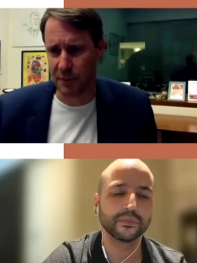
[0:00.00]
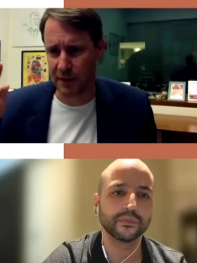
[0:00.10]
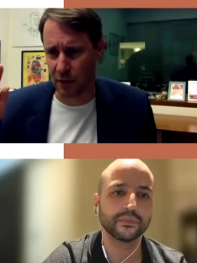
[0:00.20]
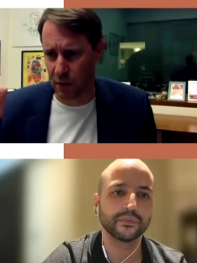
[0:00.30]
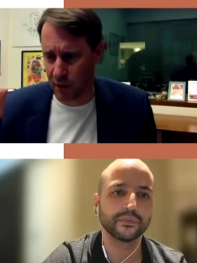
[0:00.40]

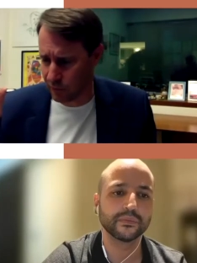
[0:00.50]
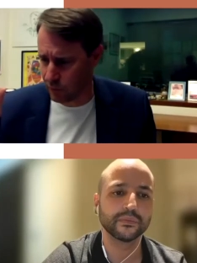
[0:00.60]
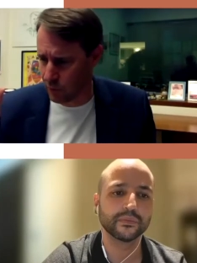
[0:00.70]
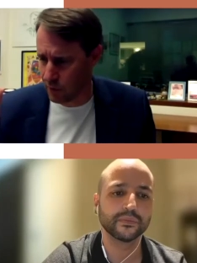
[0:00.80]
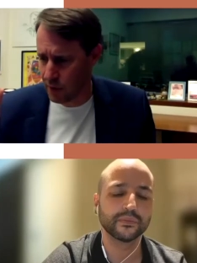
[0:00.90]
Speaker 1: but
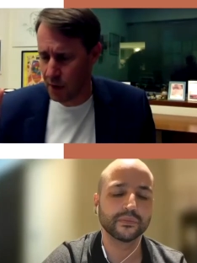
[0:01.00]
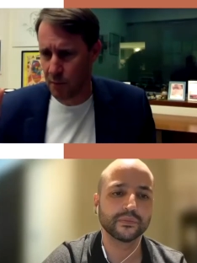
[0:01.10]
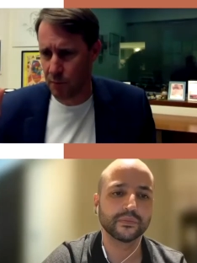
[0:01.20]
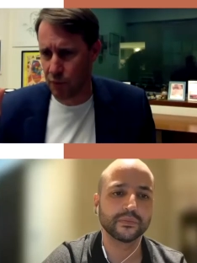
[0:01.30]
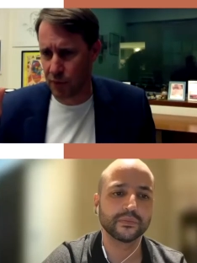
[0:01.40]
also
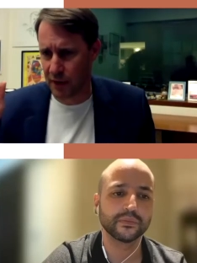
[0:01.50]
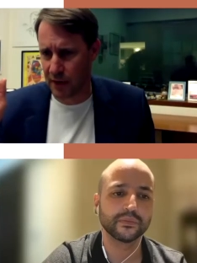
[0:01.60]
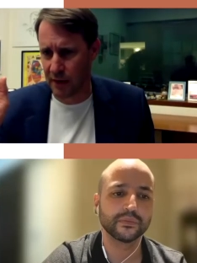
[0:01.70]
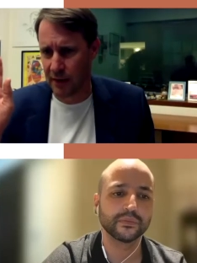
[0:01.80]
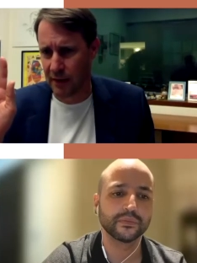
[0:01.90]

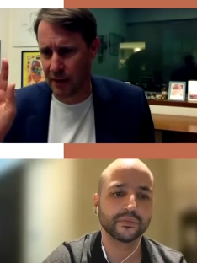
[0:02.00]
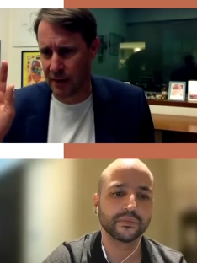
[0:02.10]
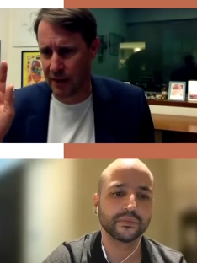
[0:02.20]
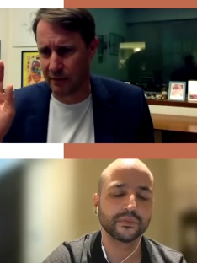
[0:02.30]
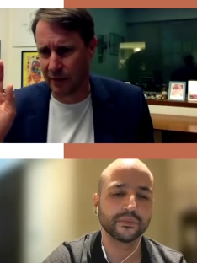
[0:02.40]
putting
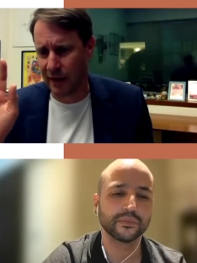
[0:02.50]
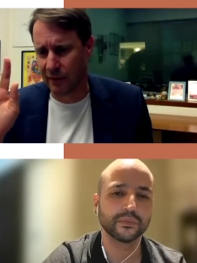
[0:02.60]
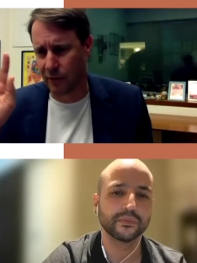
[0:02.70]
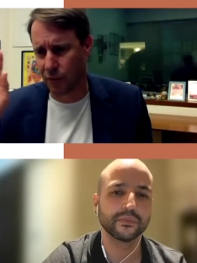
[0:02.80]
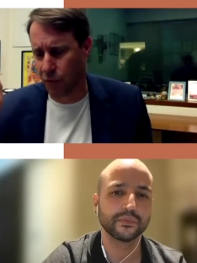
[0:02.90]
it at
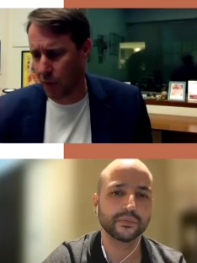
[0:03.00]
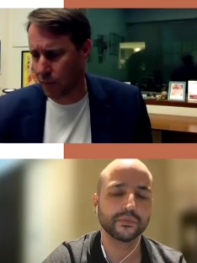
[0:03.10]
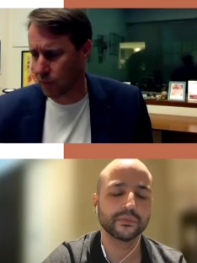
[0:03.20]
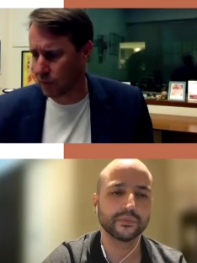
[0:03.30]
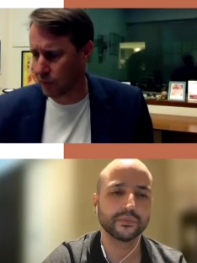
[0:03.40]
the
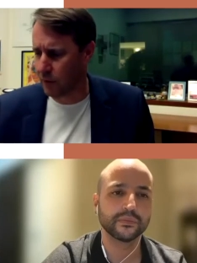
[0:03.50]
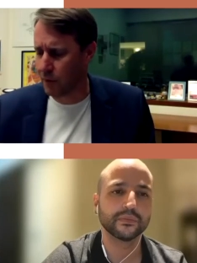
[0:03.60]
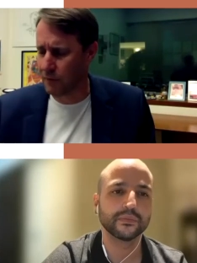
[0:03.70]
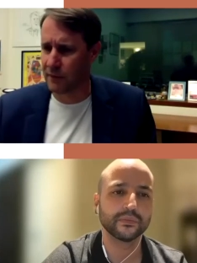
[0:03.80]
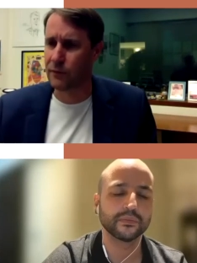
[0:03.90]
forefront
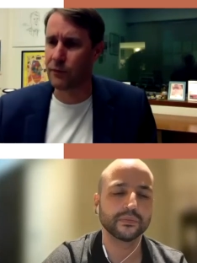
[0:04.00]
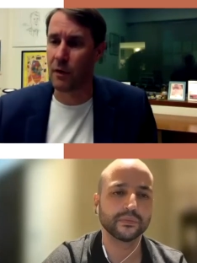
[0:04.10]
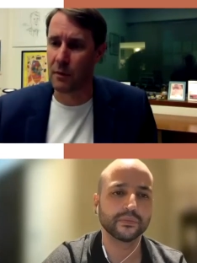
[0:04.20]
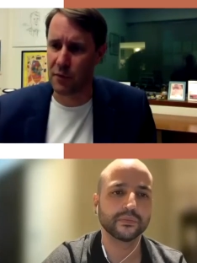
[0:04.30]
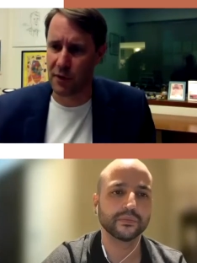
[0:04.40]
of its
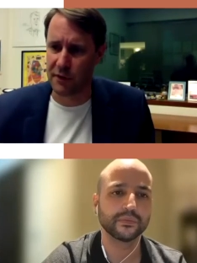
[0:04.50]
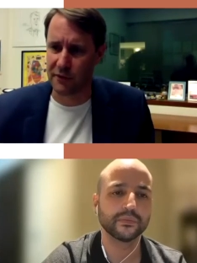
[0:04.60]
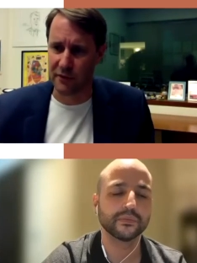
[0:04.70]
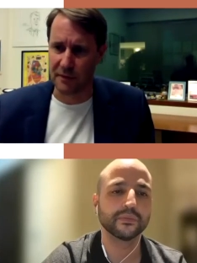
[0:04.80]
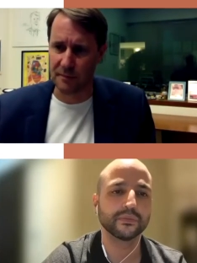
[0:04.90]
foreign
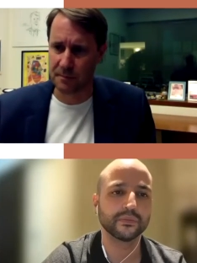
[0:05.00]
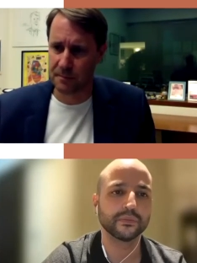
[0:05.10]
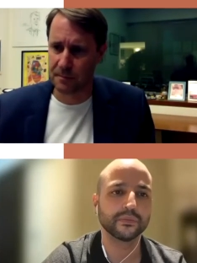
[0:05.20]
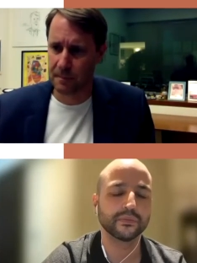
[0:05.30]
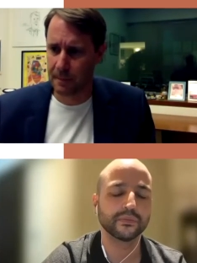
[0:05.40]
policy.
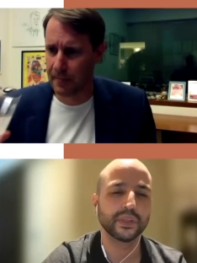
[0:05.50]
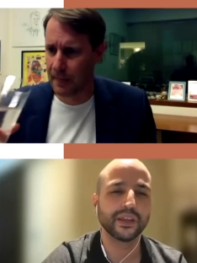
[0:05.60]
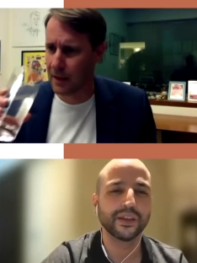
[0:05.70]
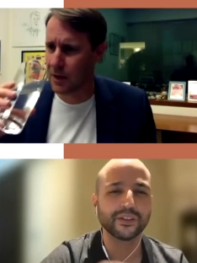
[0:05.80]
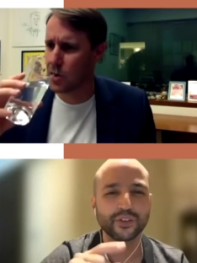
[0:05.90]

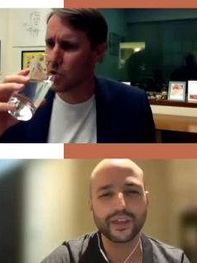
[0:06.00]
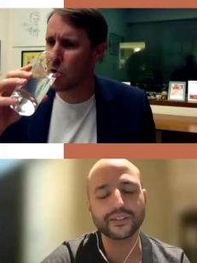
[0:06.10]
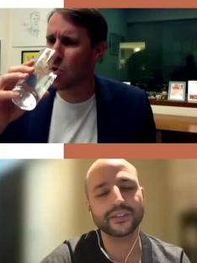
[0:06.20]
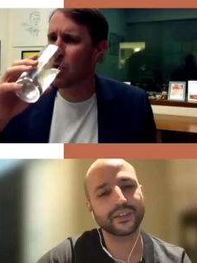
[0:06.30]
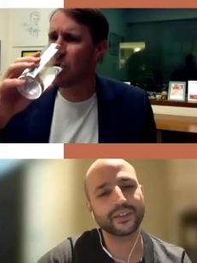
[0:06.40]
Speaker 2: So
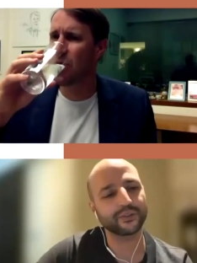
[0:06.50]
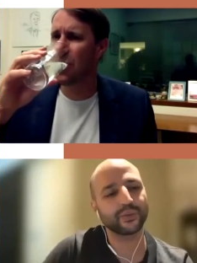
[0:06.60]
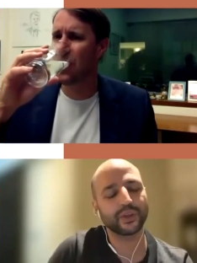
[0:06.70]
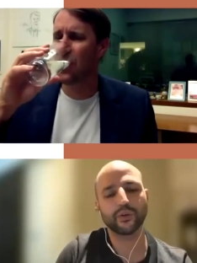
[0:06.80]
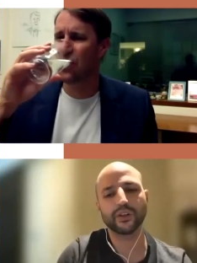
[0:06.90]
that's
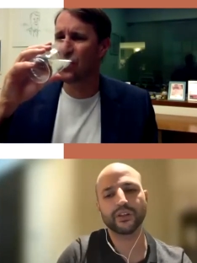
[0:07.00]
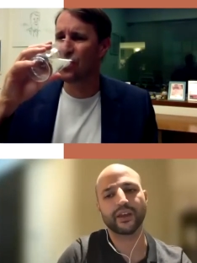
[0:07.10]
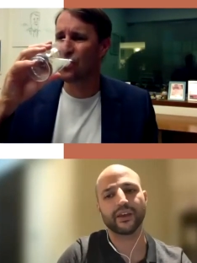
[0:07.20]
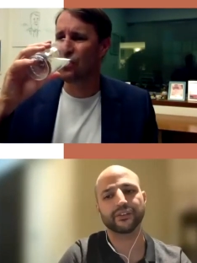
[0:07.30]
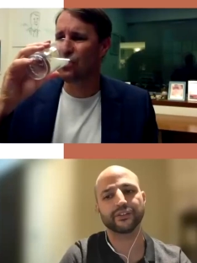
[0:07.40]
that's what I wanted
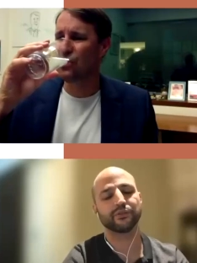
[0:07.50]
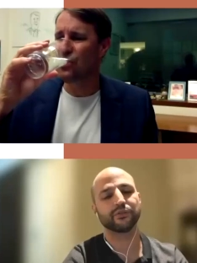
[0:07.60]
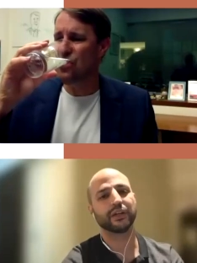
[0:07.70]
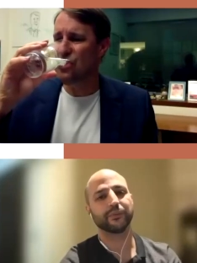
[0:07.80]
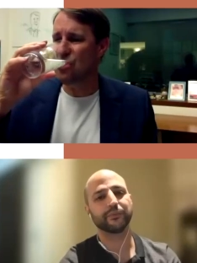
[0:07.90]
to ask
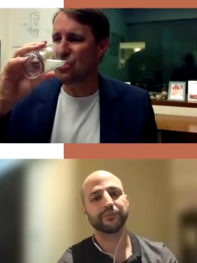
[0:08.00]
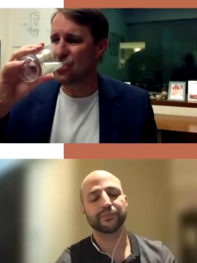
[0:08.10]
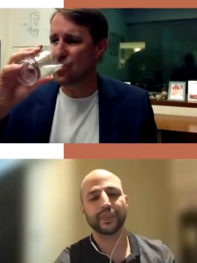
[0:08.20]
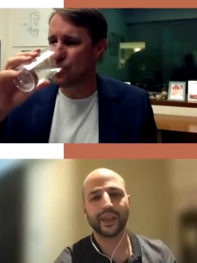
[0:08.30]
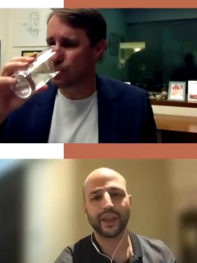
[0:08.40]
you. Um,
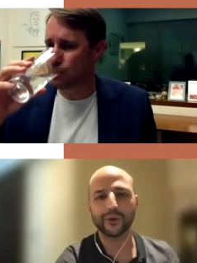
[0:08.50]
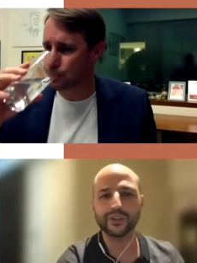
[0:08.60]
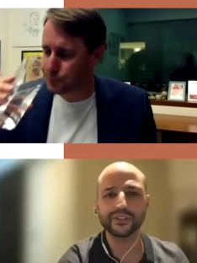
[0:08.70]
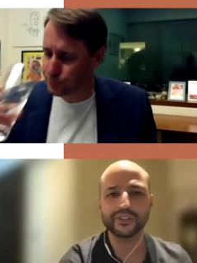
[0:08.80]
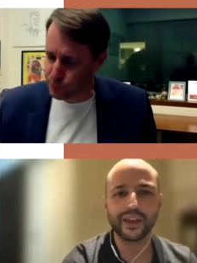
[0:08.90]
how
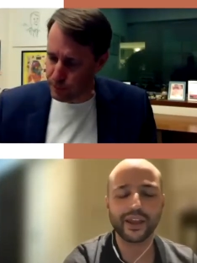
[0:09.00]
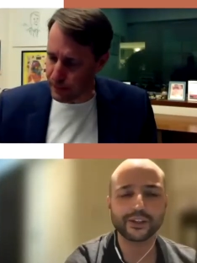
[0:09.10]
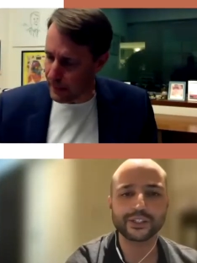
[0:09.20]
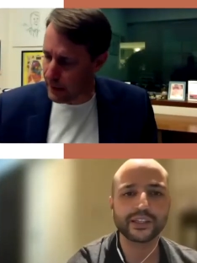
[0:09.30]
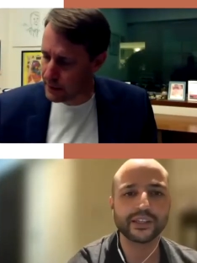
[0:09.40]
does it
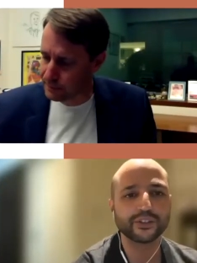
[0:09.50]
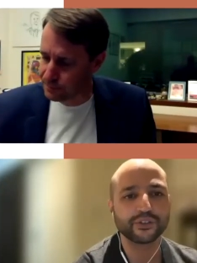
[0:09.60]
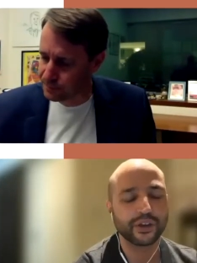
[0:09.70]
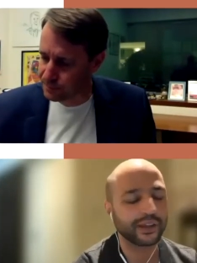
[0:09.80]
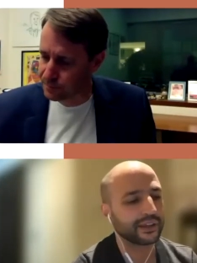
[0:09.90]
actually
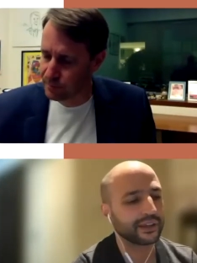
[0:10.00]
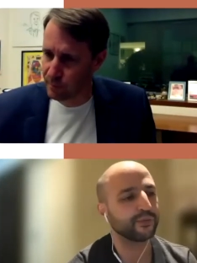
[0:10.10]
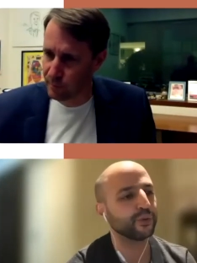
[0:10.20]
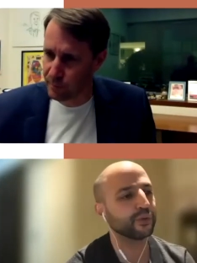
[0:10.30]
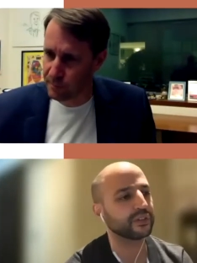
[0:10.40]
integrate? Like,
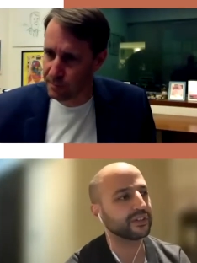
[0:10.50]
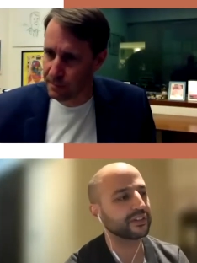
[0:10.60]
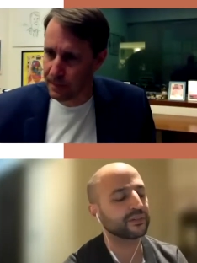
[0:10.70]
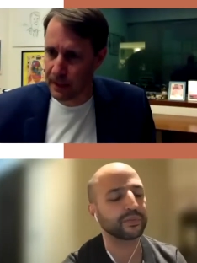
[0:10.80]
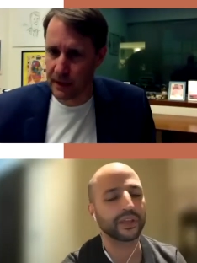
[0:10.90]
if you were to
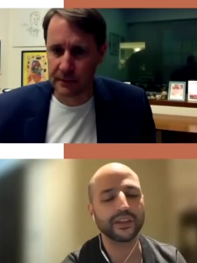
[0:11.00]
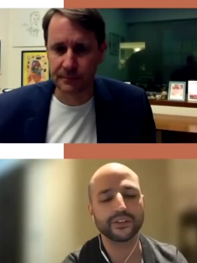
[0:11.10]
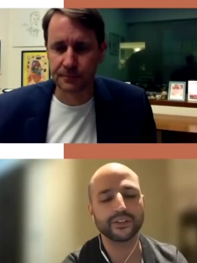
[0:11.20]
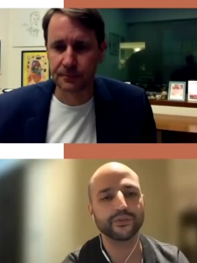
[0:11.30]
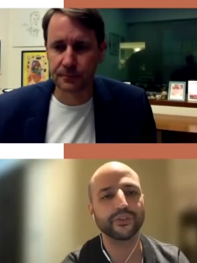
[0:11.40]
explain
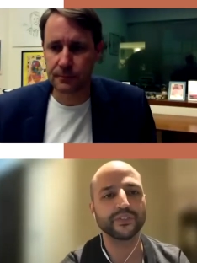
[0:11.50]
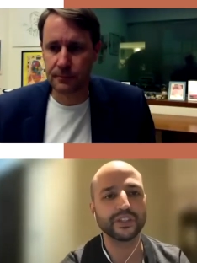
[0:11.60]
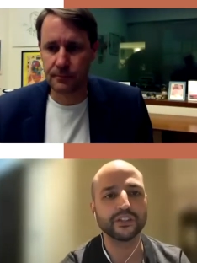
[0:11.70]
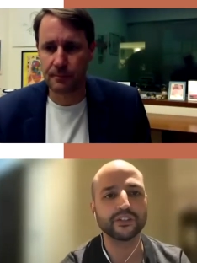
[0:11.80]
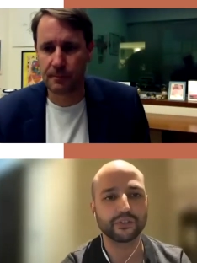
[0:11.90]
it to a 15